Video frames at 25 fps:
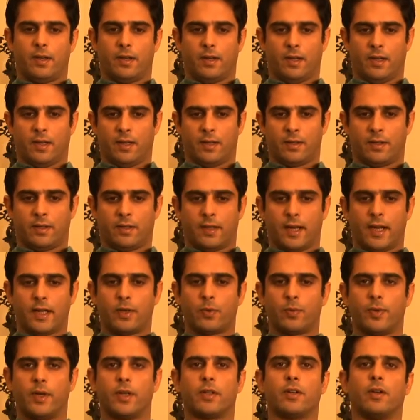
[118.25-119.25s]
a
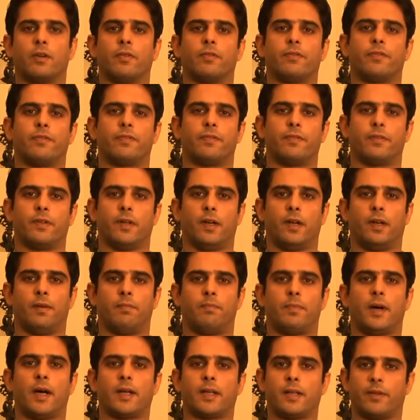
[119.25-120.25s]
network of uh,
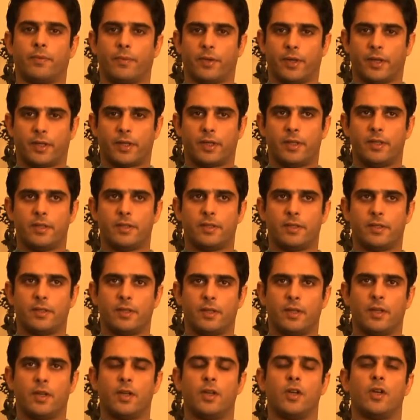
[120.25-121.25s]
party workers
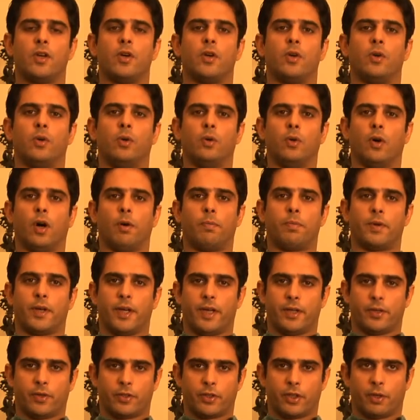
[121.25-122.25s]
who
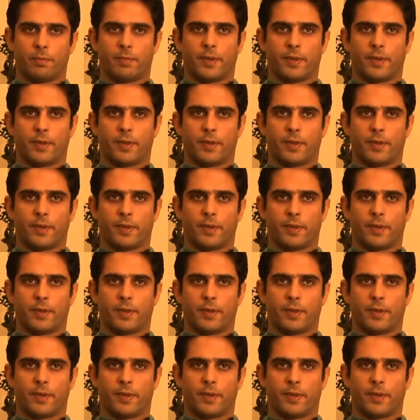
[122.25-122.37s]
operate on your